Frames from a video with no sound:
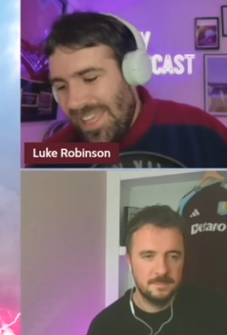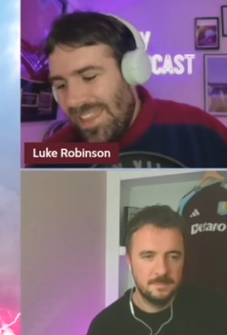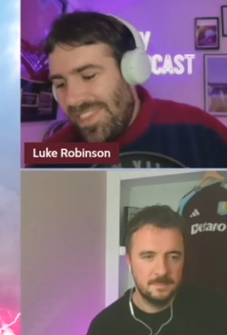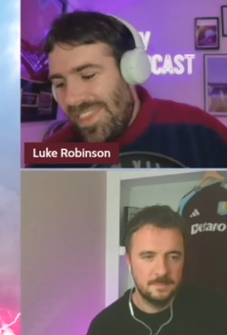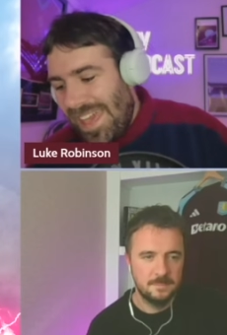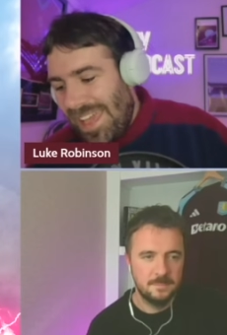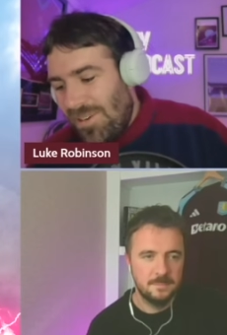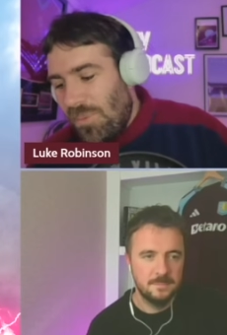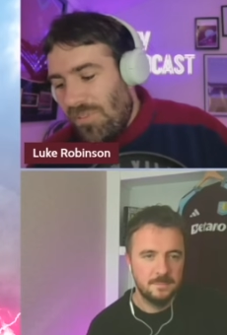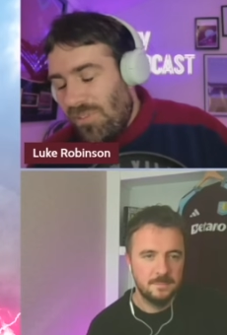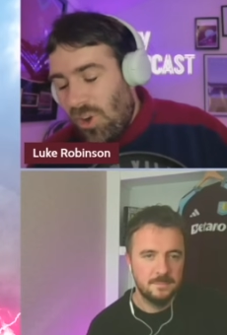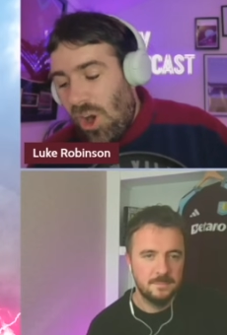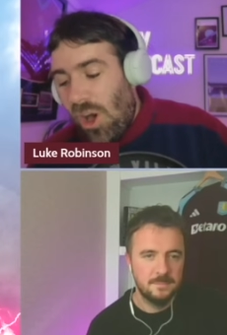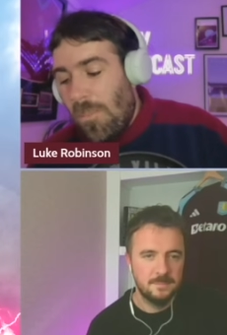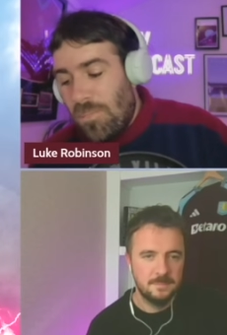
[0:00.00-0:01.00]
Speaker 1: Then we've
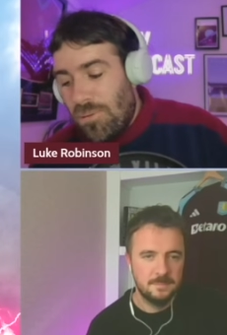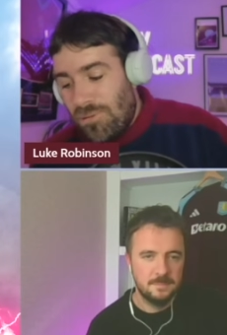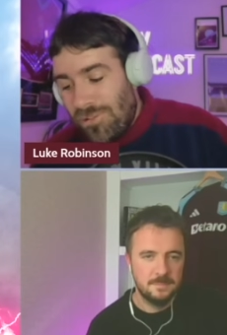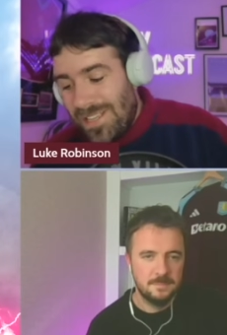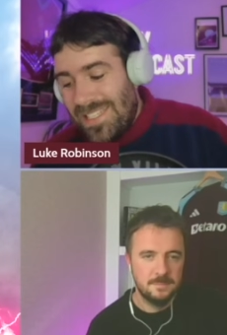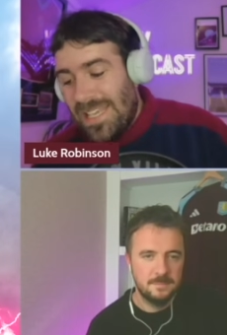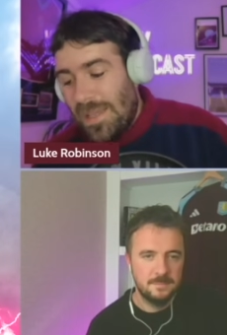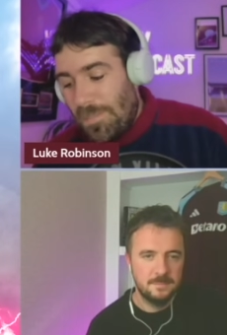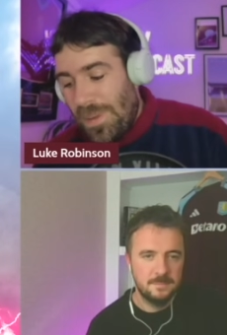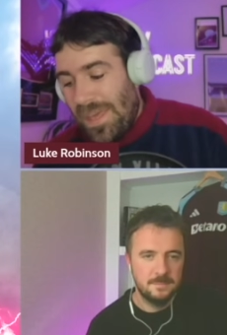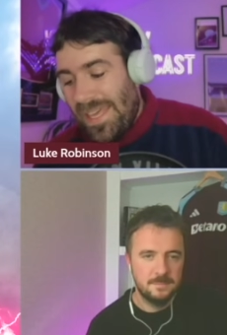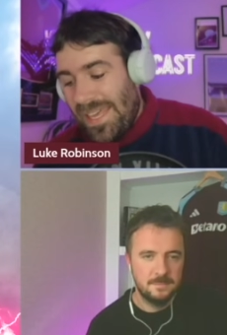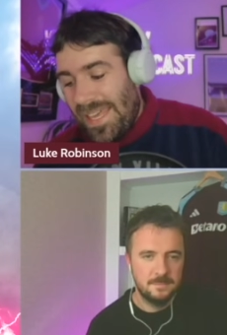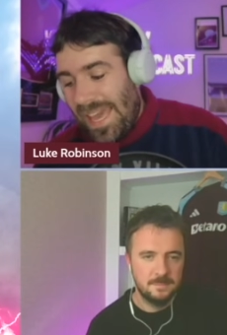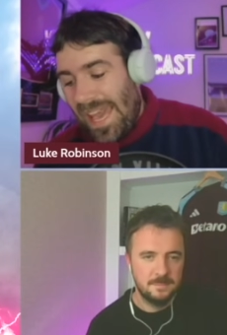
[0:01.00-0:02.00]
got a pretty
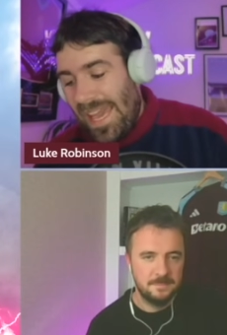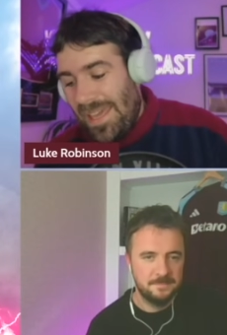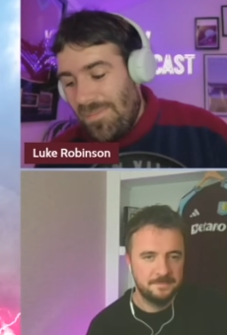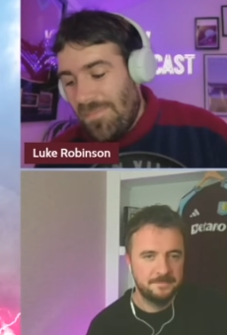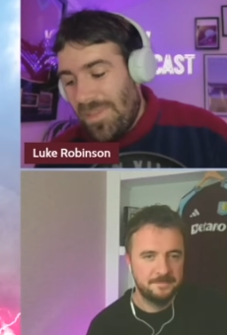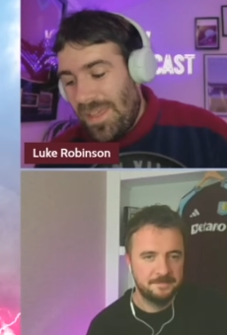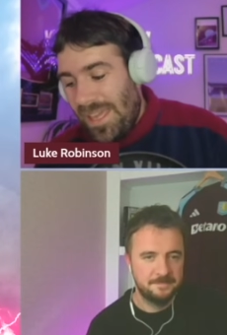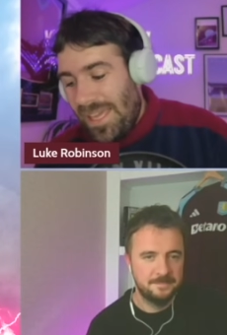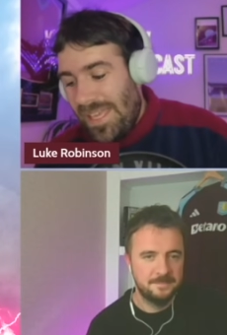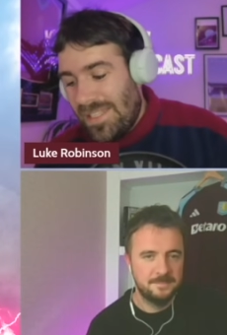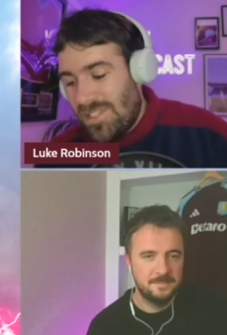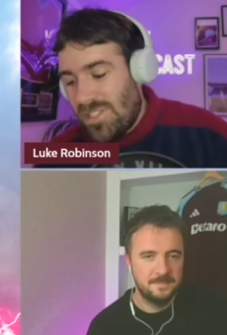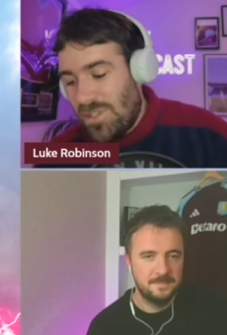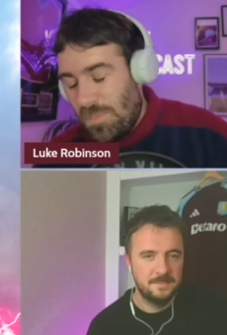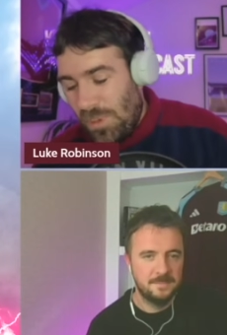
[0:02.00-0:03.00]
big game. It's
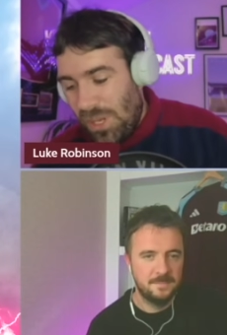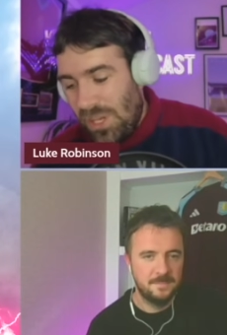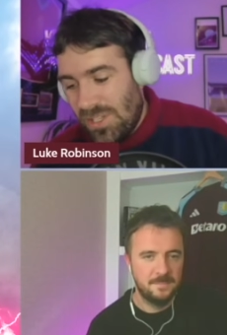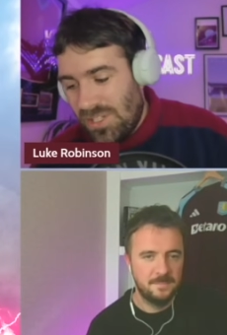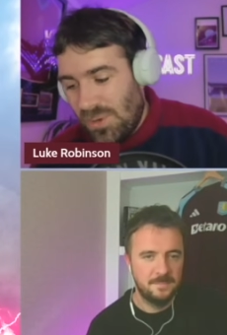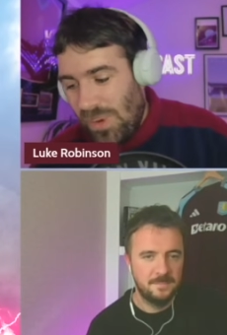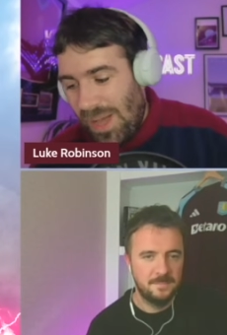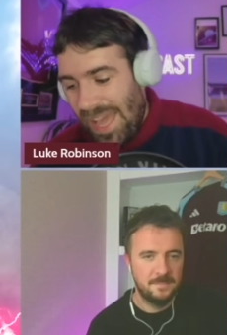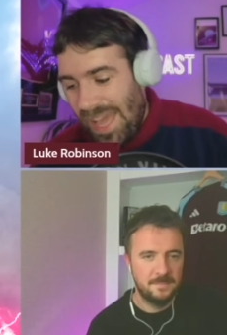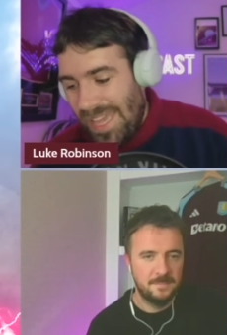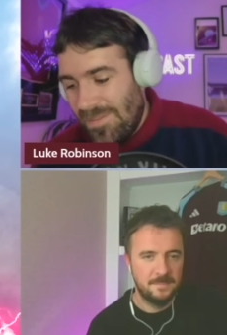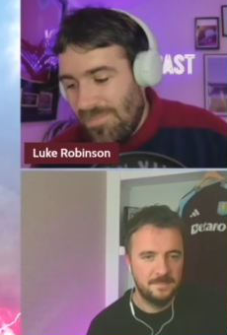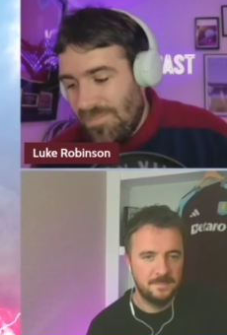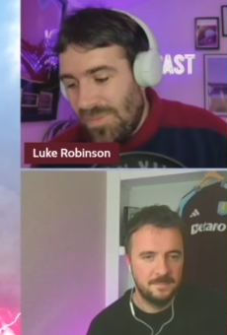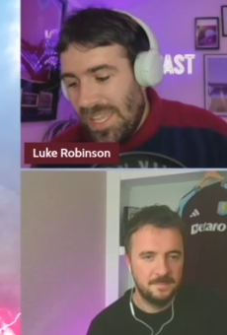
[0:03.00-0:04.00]
Spurs away,
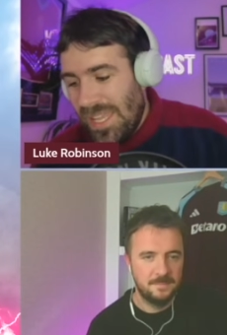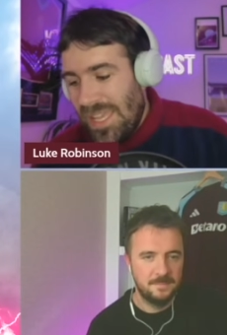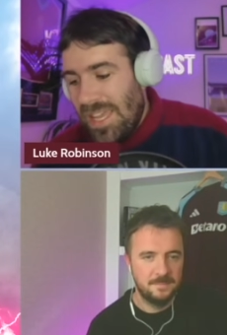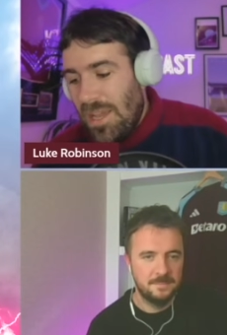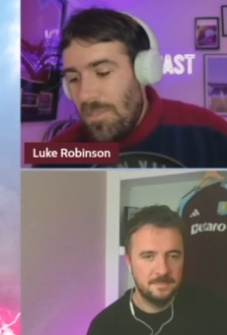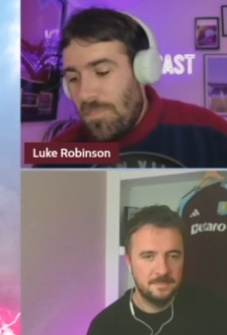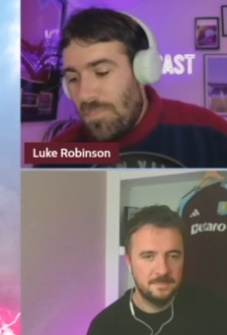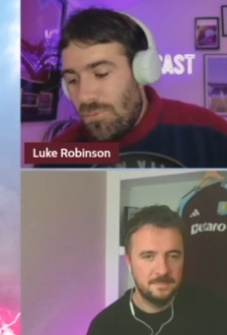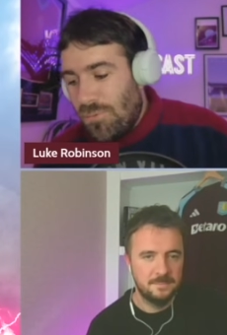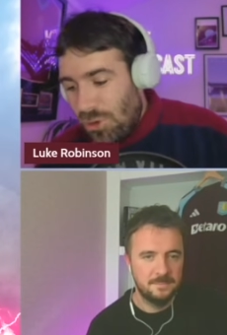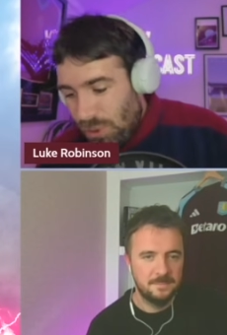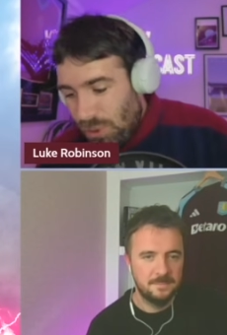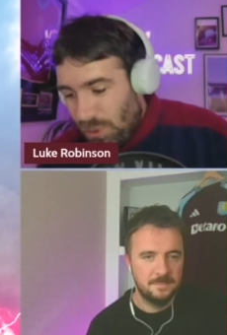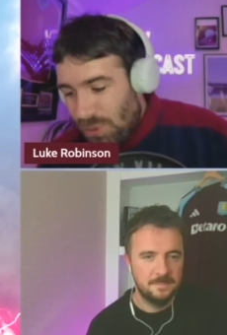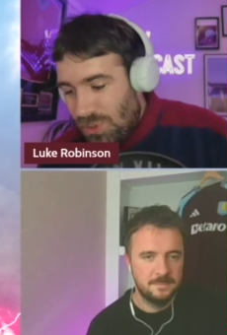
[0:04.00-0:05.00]

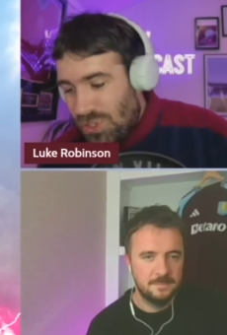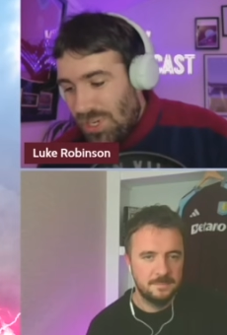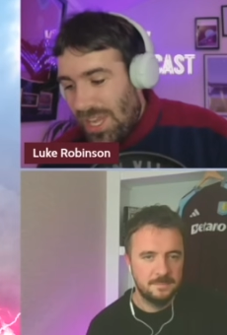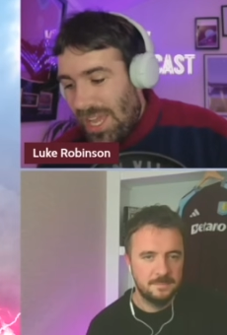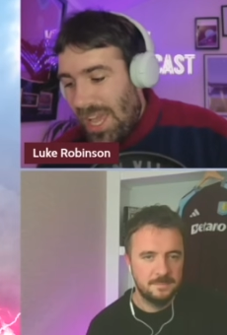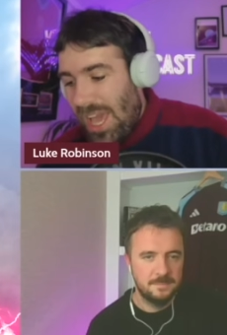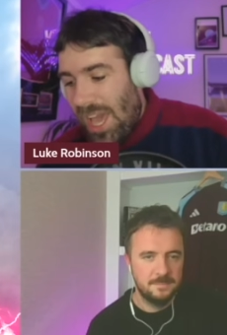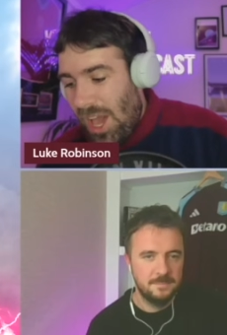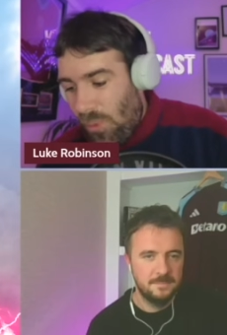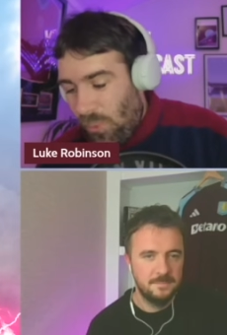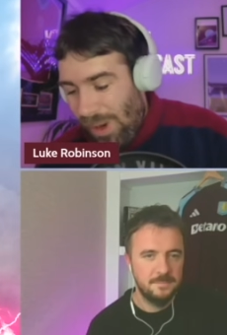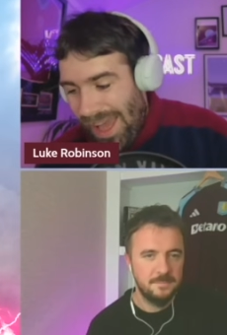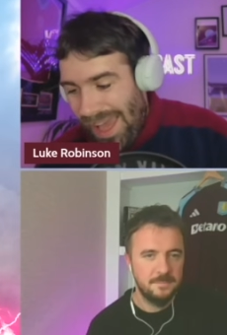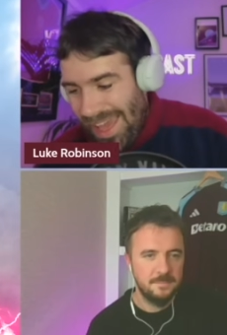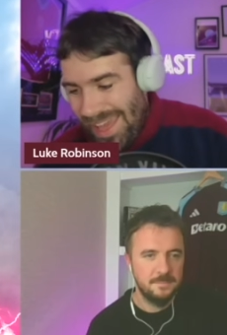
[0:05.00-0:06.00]
Bruges
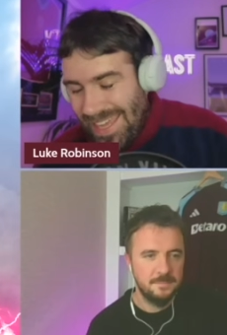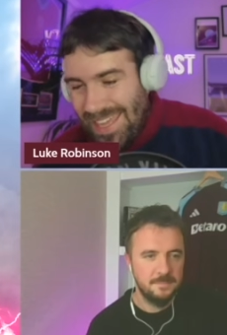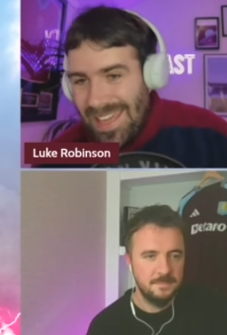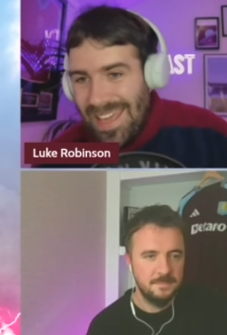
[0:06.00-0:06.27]
away,